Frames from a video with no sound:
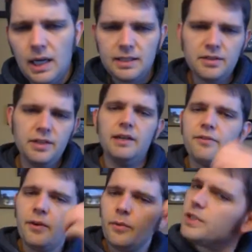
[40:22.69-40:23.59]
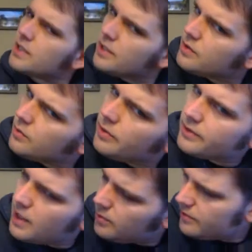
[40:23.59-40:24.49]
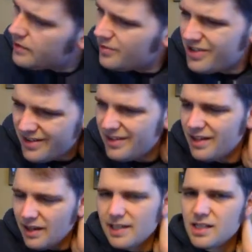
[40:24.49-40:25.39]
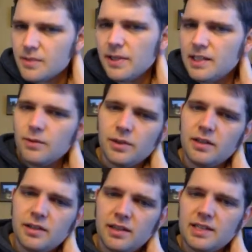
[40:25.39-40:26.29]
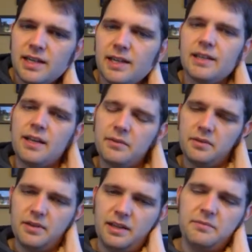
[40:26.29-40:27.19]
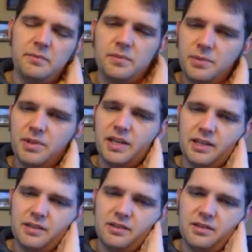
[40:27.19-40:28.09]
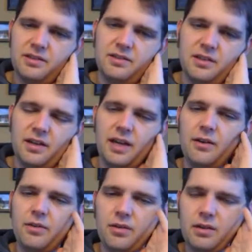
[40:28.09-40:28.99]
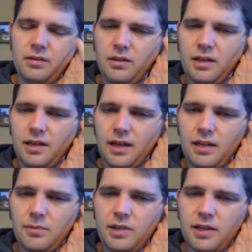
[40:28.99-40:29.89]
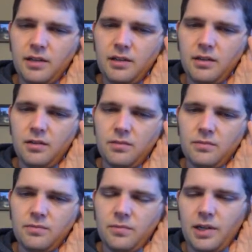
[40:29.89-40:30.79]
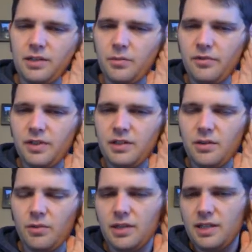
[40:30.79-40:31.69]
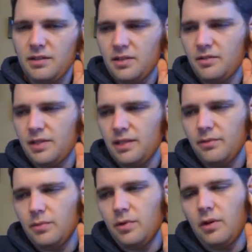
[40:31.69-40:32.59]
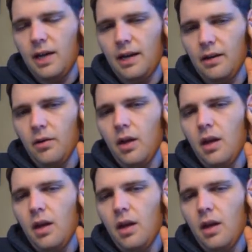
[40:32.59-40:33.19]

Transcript: So yeah, if I was going to do a post-compo version, which I suspect I will, unless I get on the plane and just zonk out, or get on the plane and go watch a movie and don't want to touch this with a 10-foot pole. I don't know.